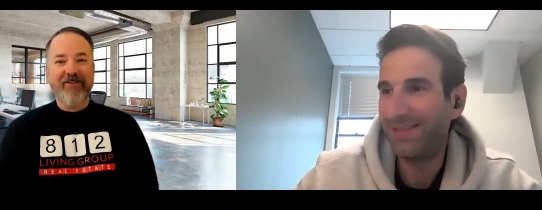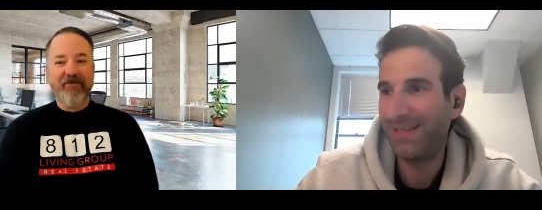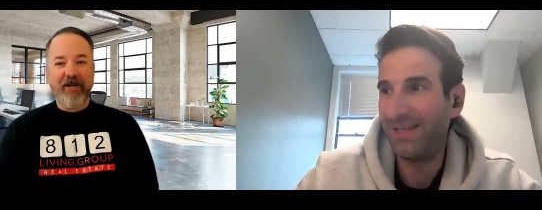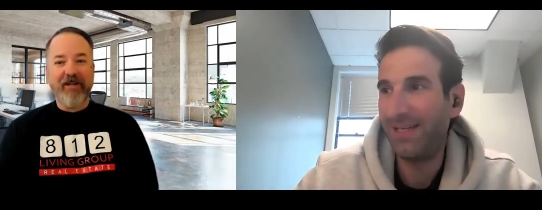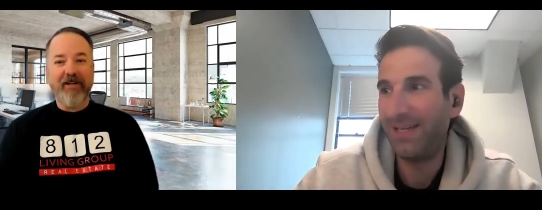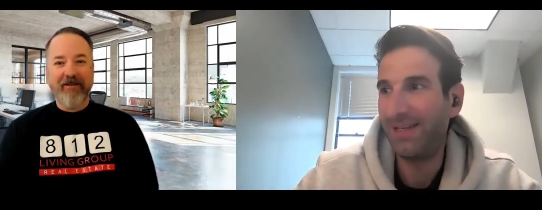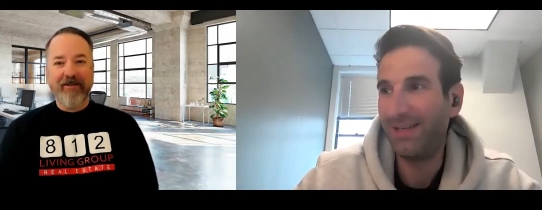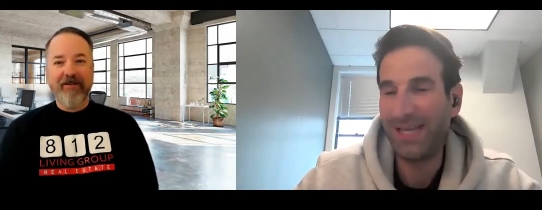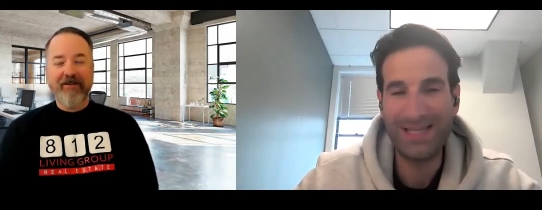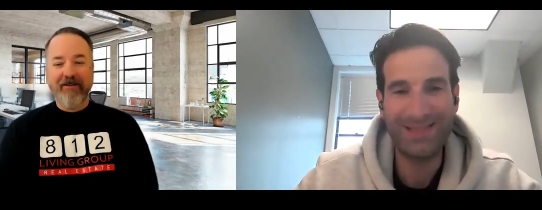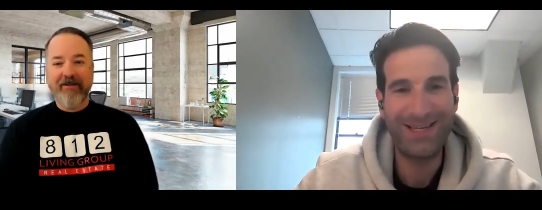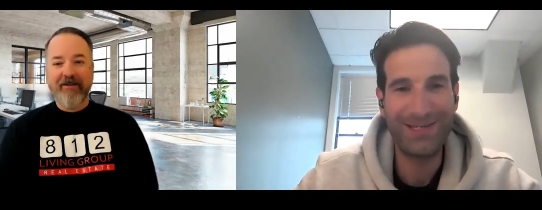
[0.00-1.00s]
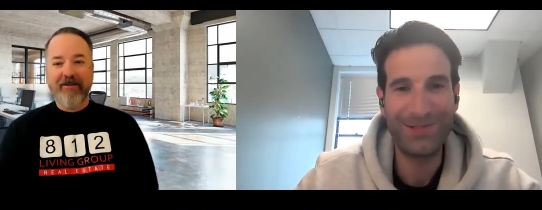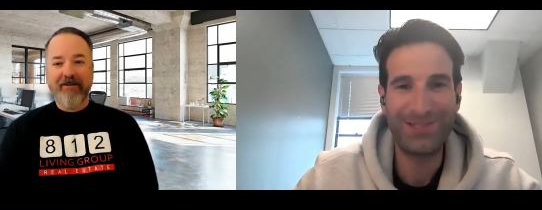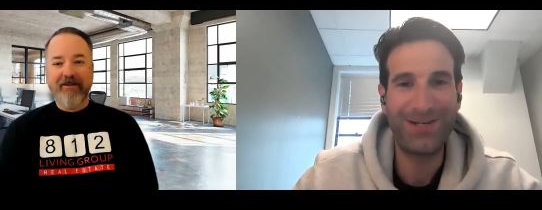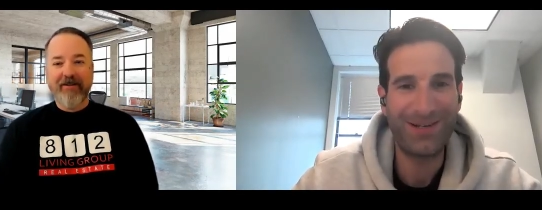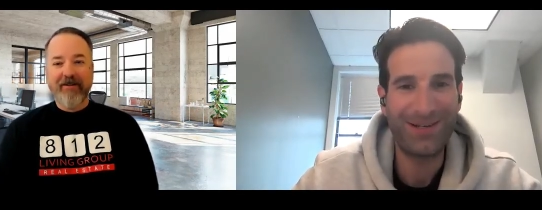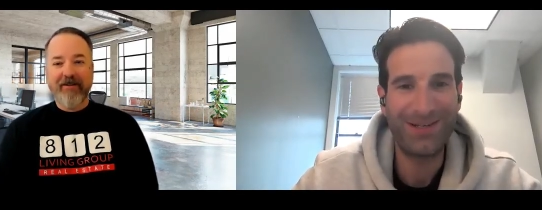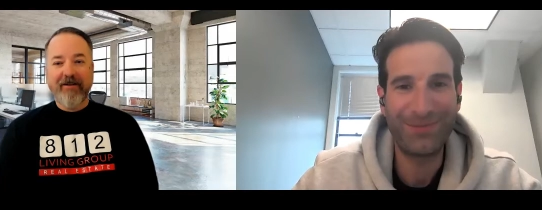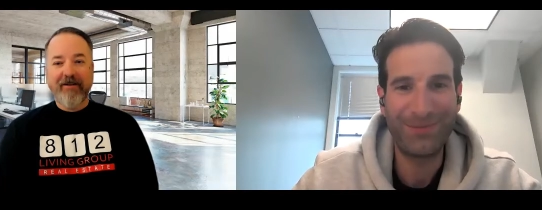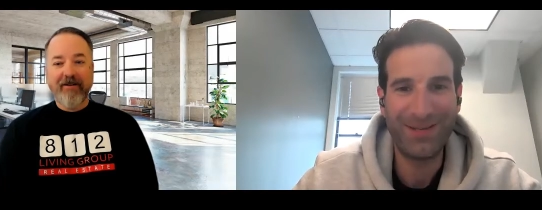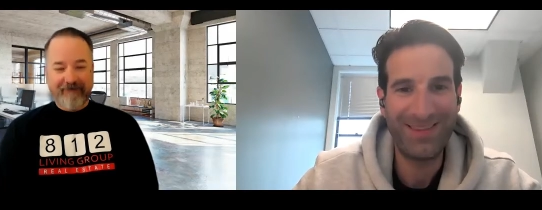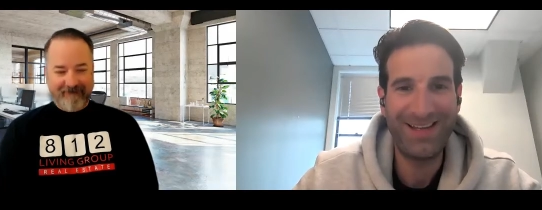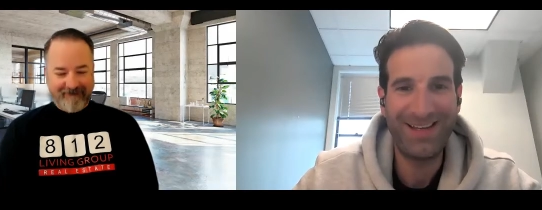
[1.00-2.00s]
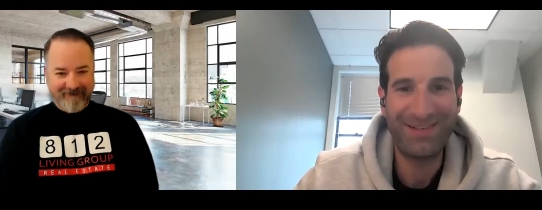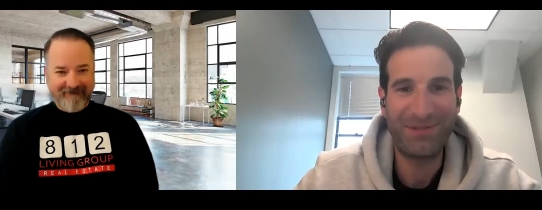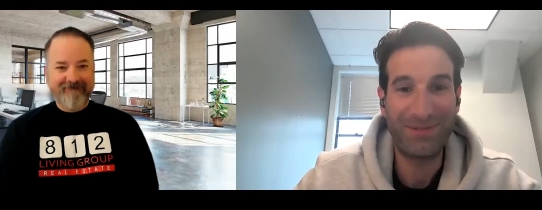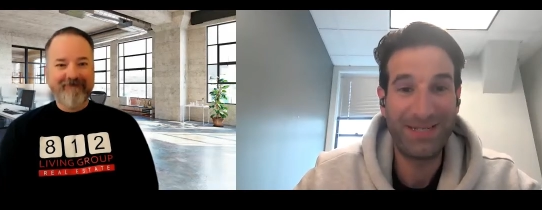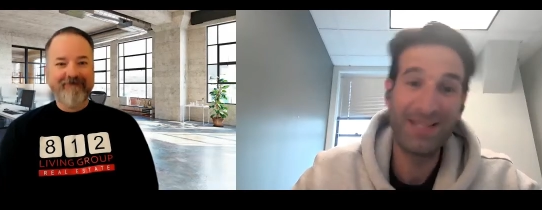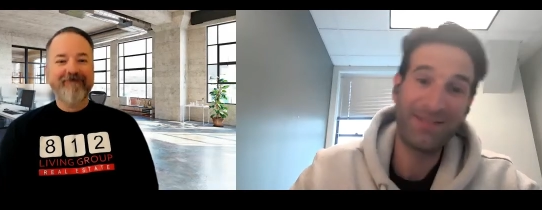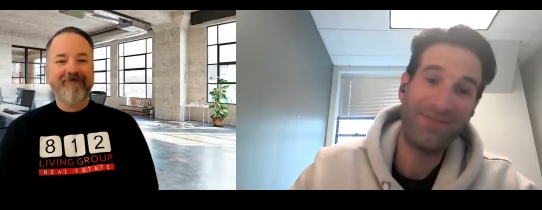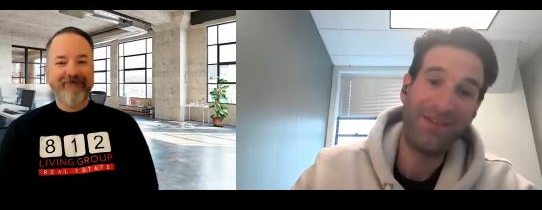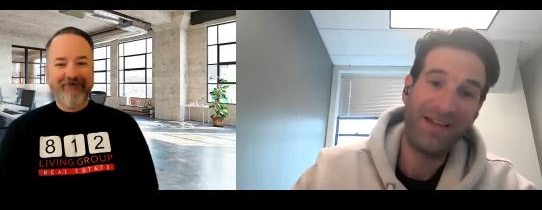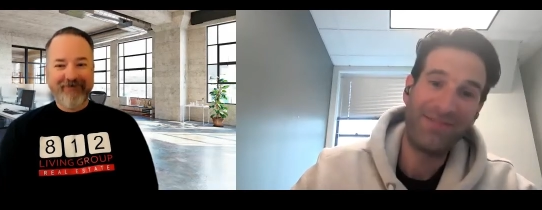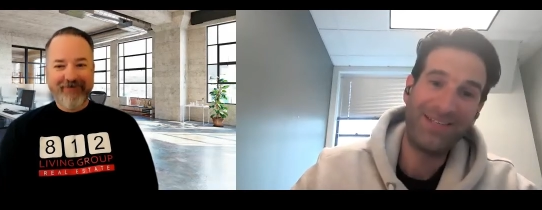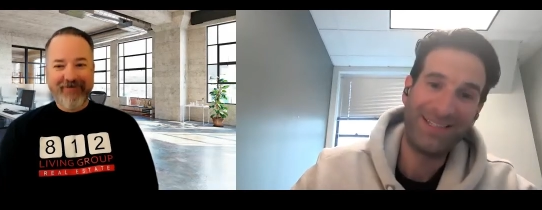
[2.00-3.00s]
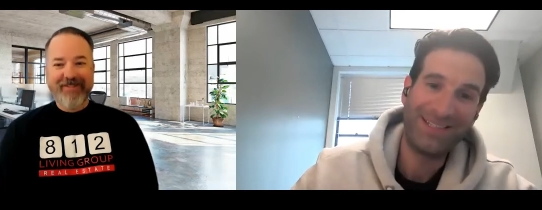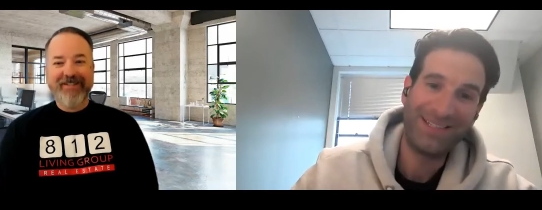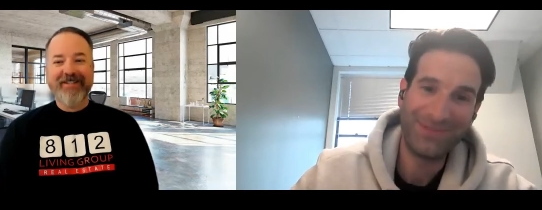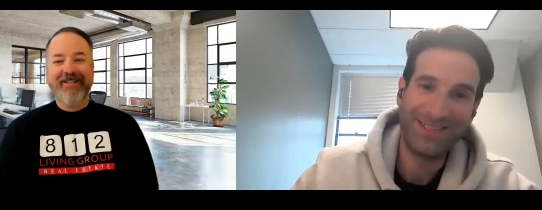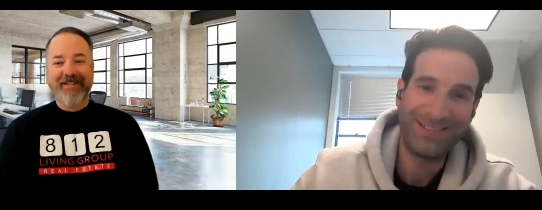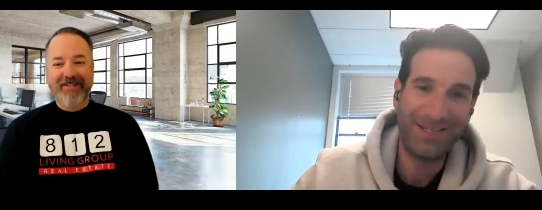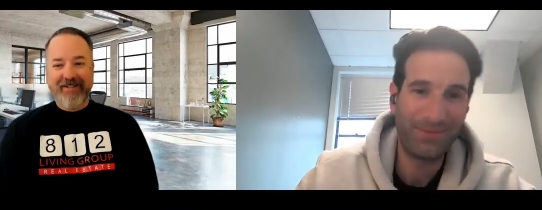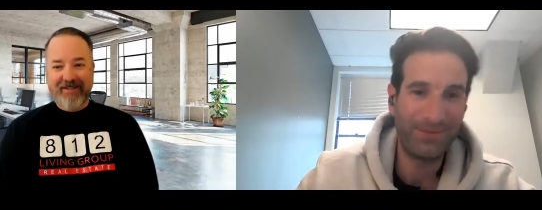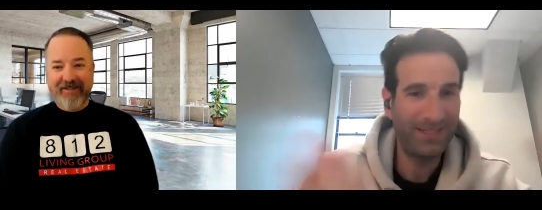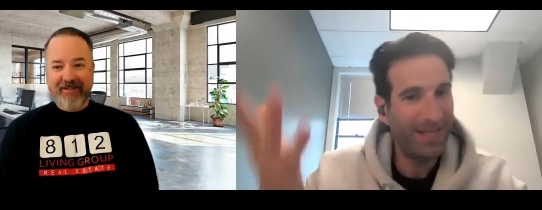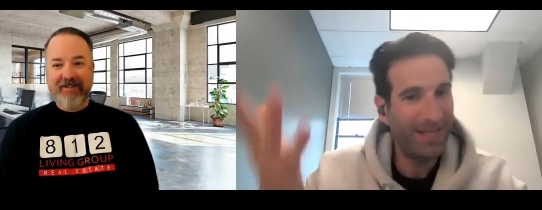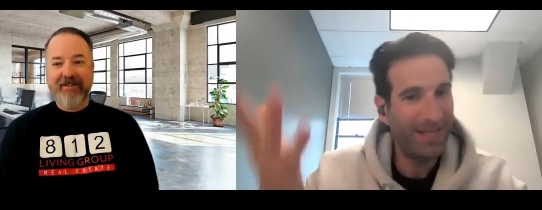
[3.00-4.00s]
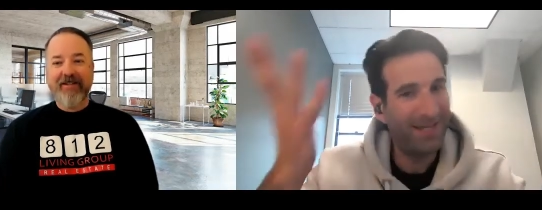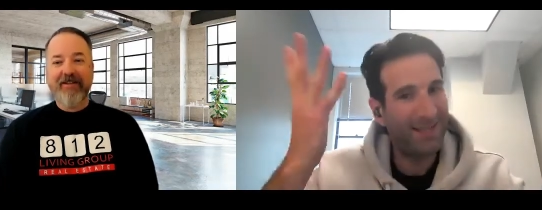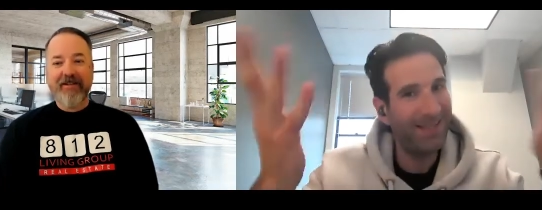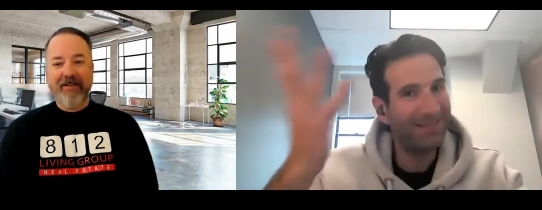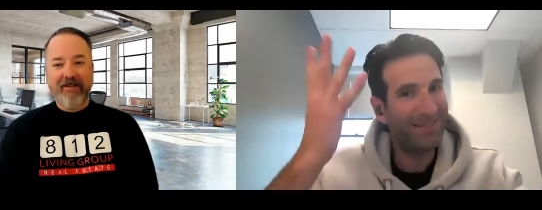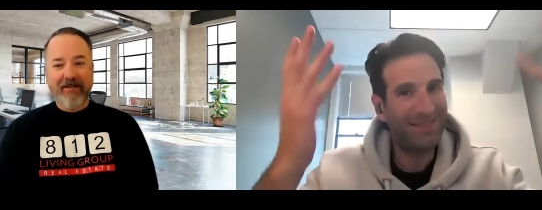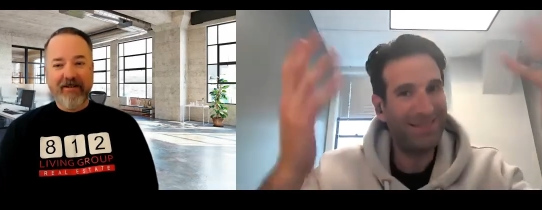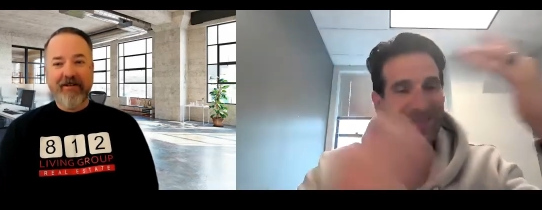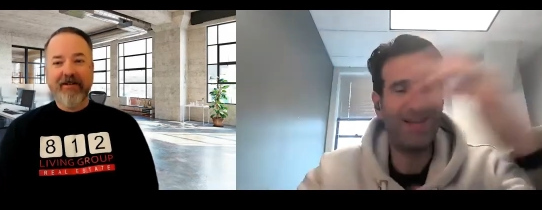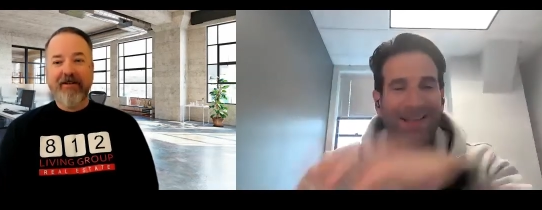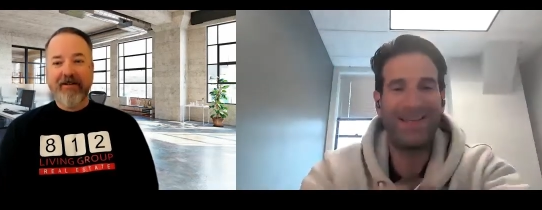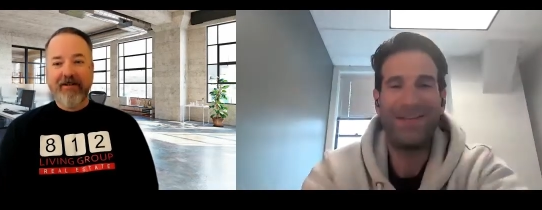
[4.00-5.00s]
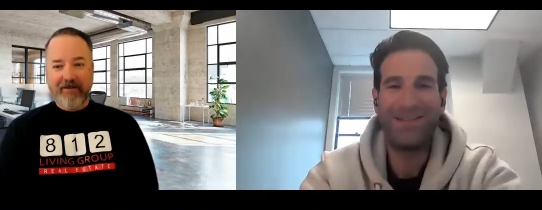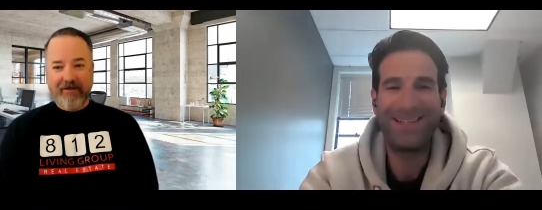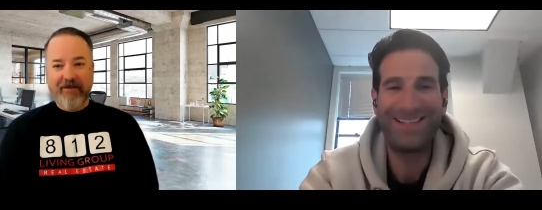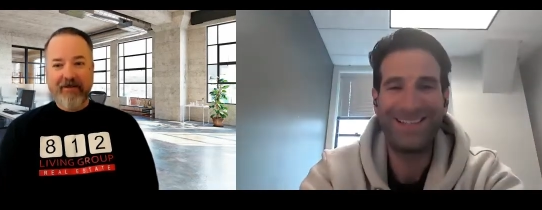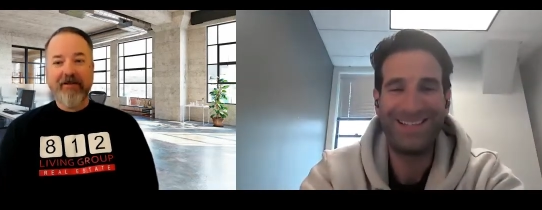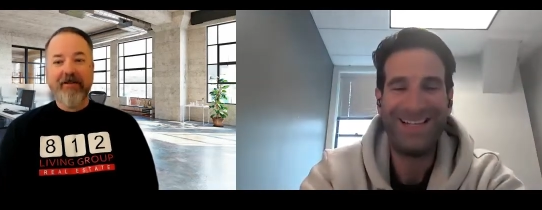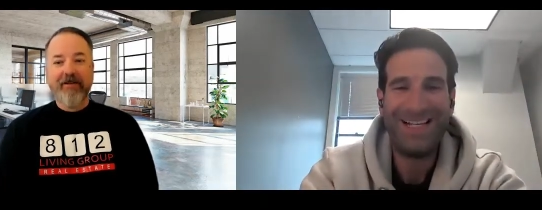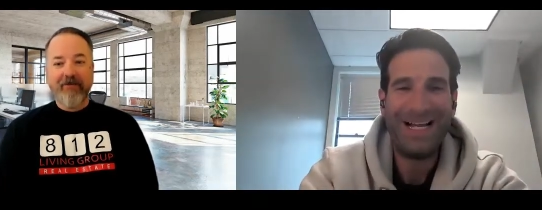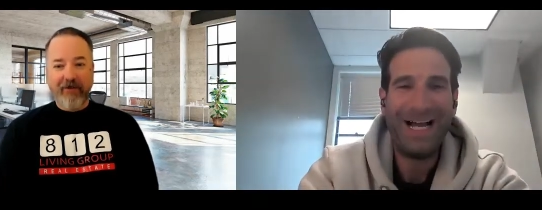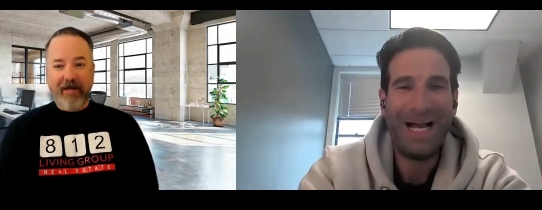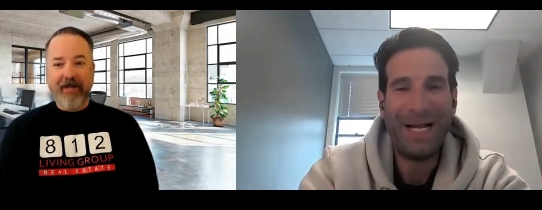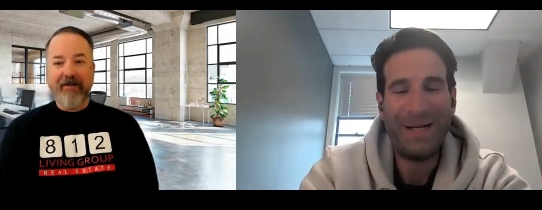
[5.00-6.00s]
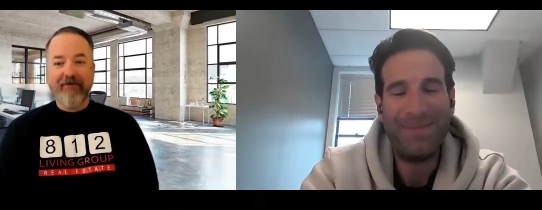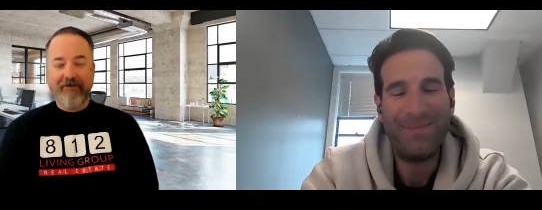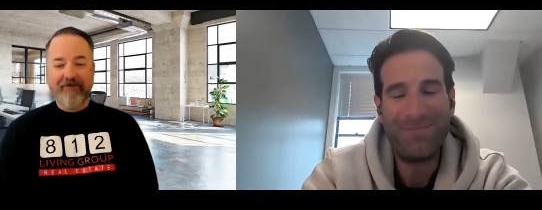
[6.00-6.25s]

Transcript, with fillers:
Speaker 1: And then S I U soccer, we're there probably another five nights a week. So we're kind of like just juggling everything. Right. Um,